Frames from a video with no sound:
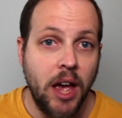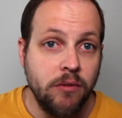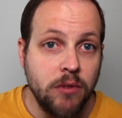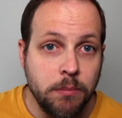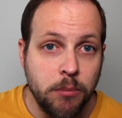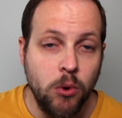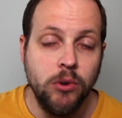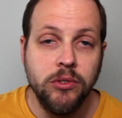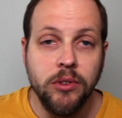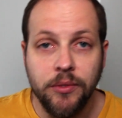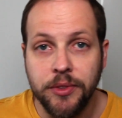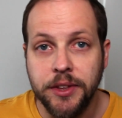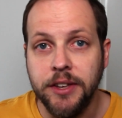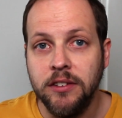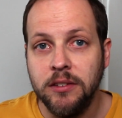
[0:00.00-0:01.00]
report on
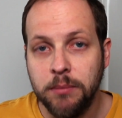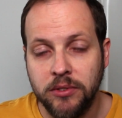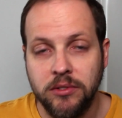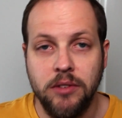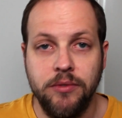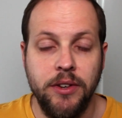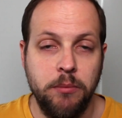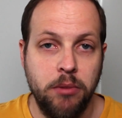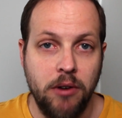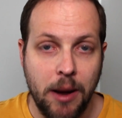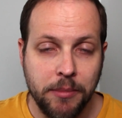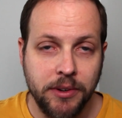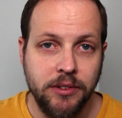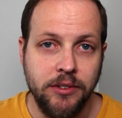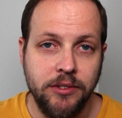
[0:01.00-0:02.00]
these specific
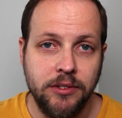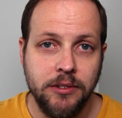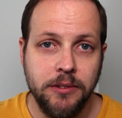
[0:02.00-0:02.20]
parameters.